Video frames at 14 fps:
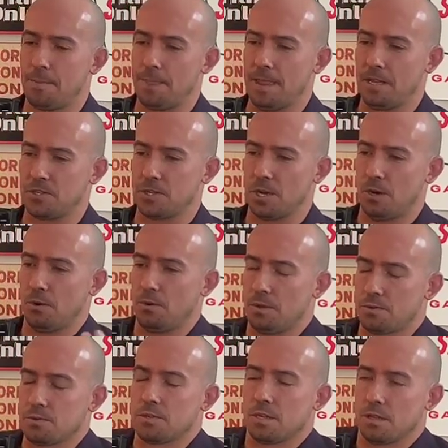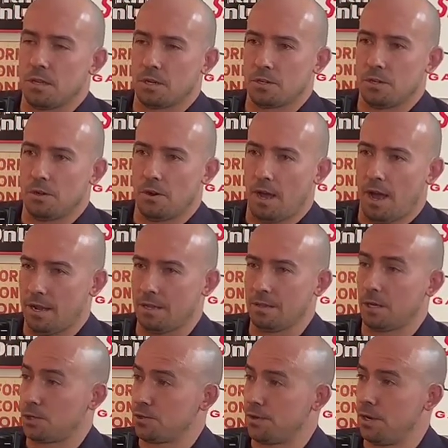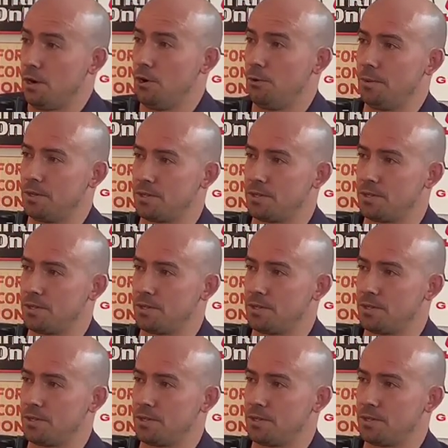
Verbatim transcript: And so this was a high-end luxury home. And